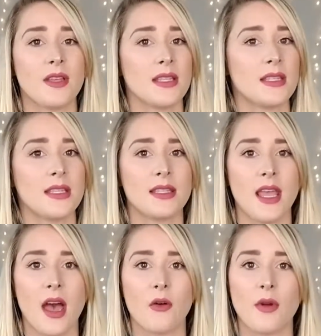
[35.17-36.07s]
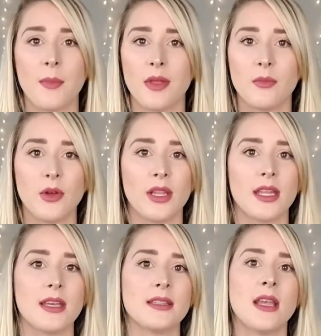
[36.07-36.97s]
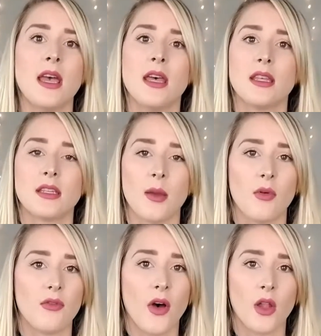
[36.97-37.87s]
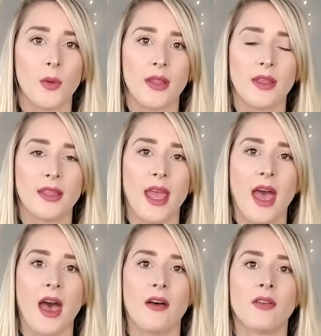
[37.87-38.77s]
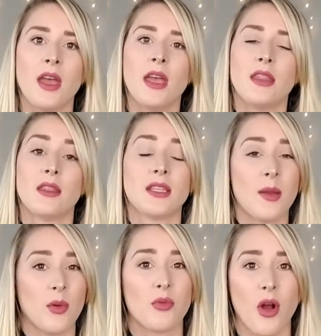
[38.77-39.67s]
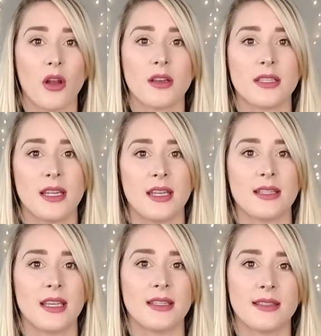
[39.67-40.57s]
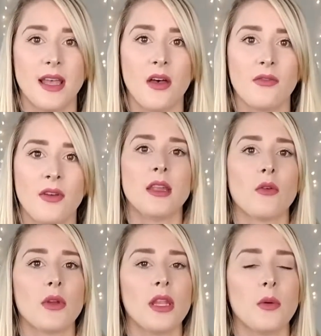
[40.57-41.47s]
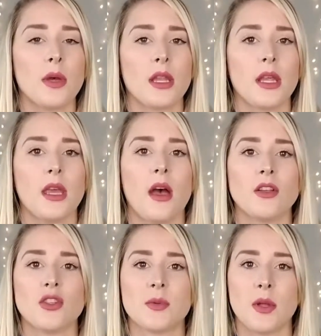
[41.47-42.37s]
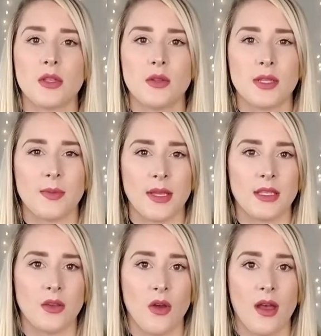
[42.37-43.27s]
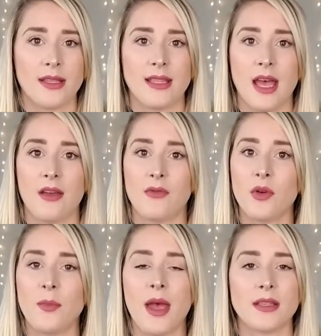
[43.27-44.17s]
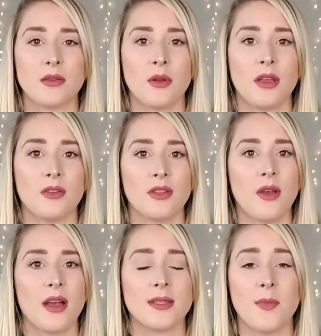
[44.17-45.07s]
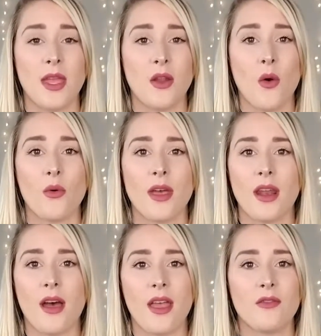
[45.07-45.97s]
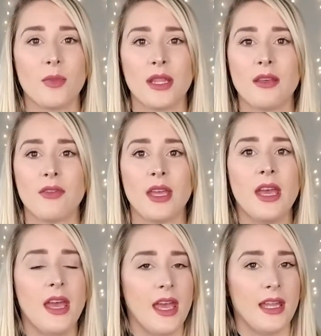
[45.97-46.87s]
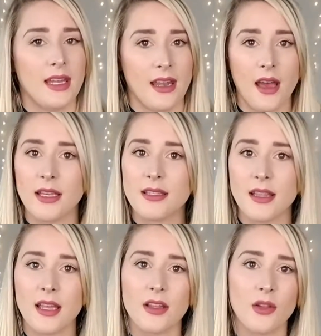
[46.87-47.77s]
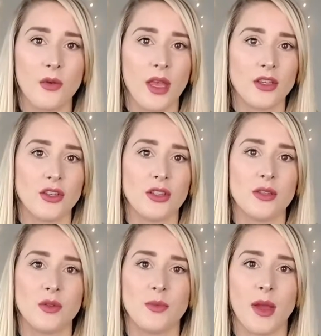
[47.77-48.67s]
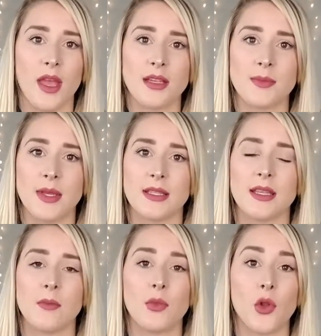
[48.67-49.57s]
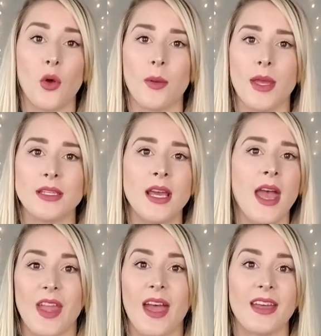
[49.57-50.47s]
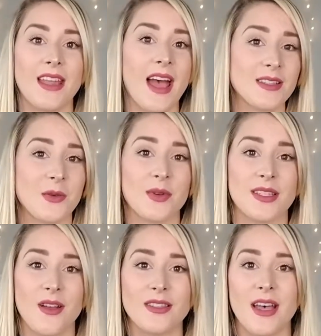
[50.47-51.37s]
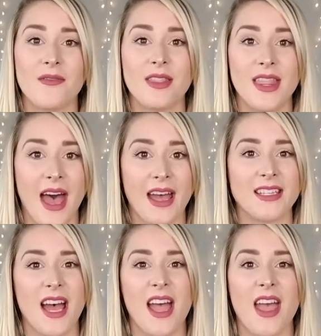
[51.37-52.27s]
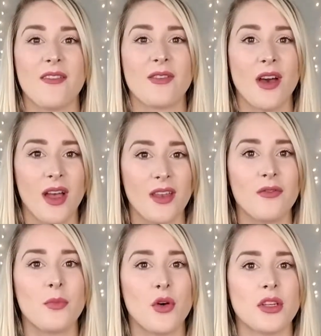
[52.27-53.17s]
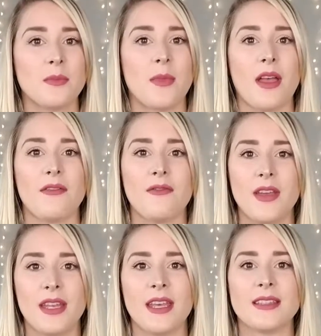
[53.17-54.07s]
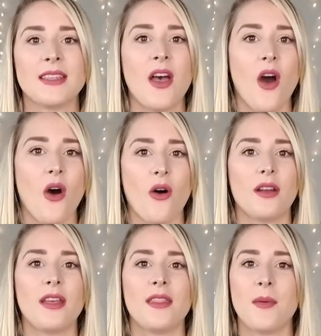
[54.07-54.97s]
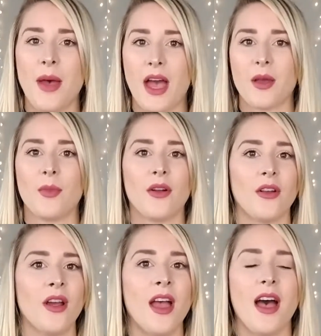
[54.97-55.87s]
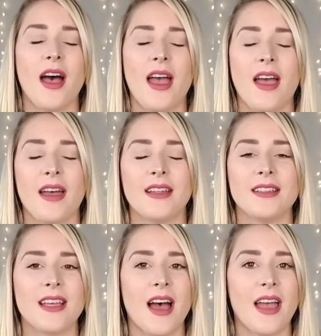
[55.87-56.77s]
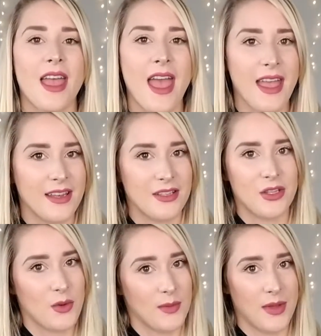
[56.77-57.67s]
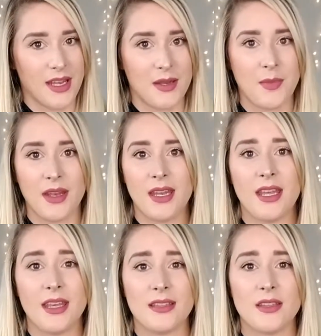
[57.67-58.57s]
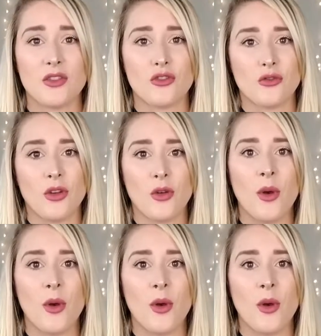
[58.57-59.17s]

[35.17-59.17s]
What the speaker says: to see how reputable it is, the type of following that they have, the type of product it is itself. Now, really quickly, I just wanted to explain to you guys that for the past 3 years, you guys may know that I have been living in an isolated location due to my husband's employment. And as a result of that, I have kind of put my fitness on the back burner. And I hate to admit it, but it is true.